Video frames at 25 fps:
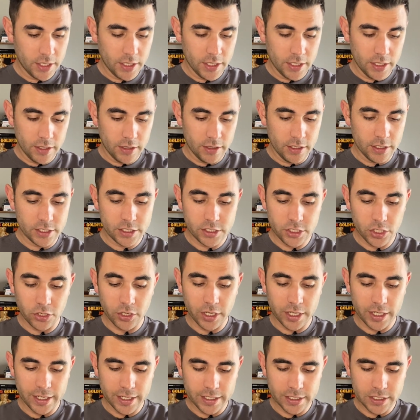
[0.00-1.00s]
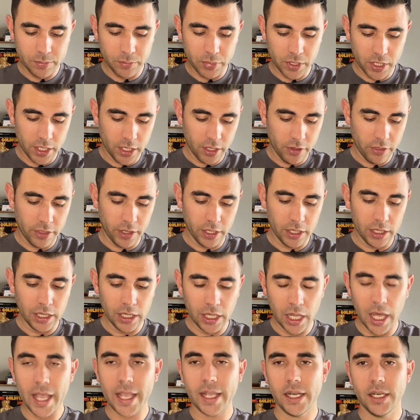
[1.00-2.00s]
the sturdiness, but the
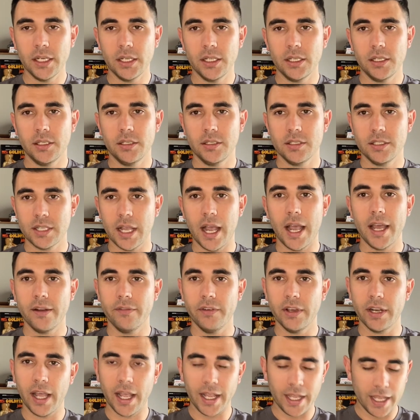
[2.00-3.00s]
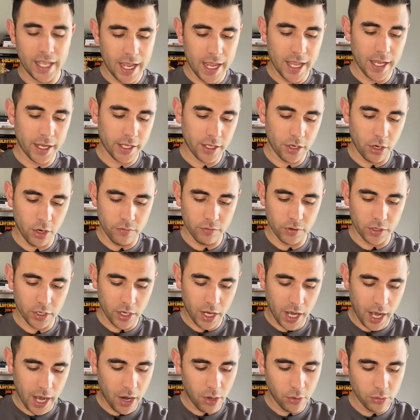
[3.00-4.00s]
light side of it. I can't get over
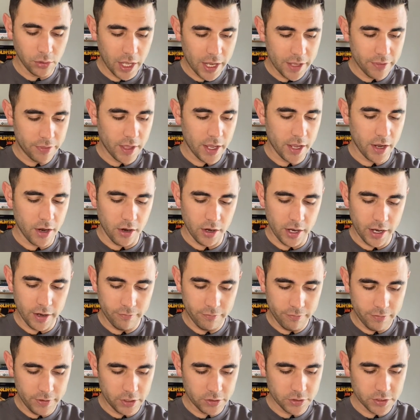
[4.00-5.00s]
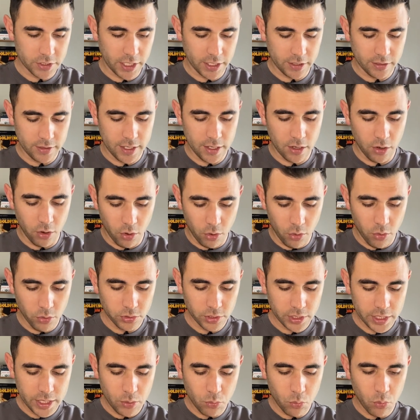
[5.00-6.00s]
how light they are. It feels like the
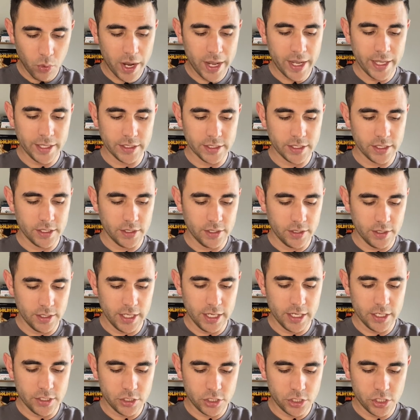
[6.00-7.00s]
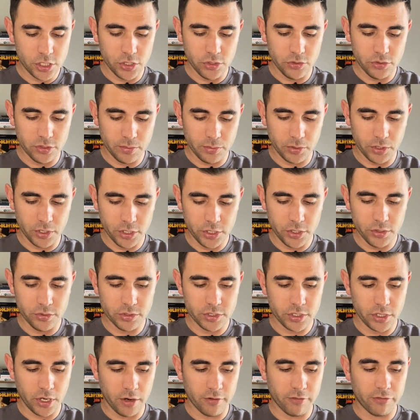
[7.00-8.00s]
only weight these shoes produce
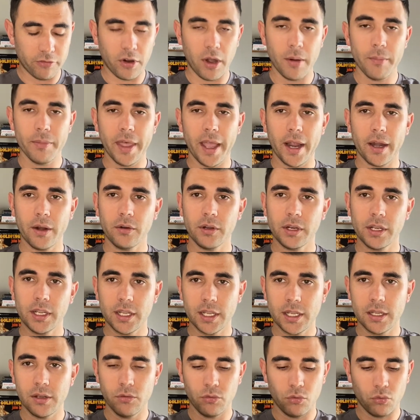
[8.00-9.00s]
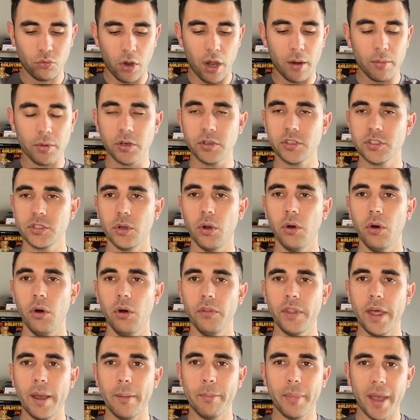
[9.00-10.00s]
are from that rubber sole,
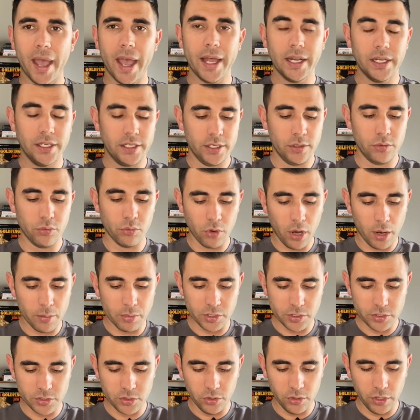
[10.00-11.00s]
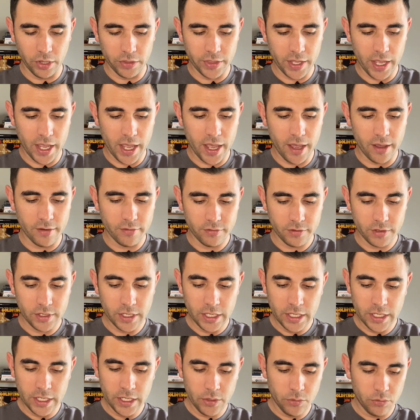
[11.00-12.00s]
that patented rubber sole that they have,
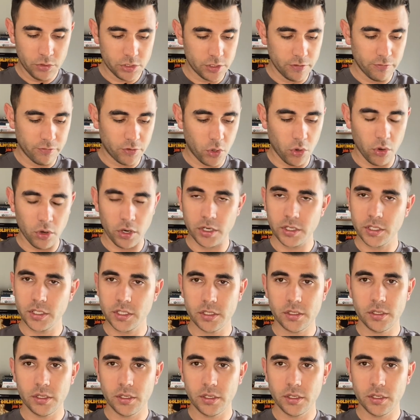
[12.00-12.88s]
which of course,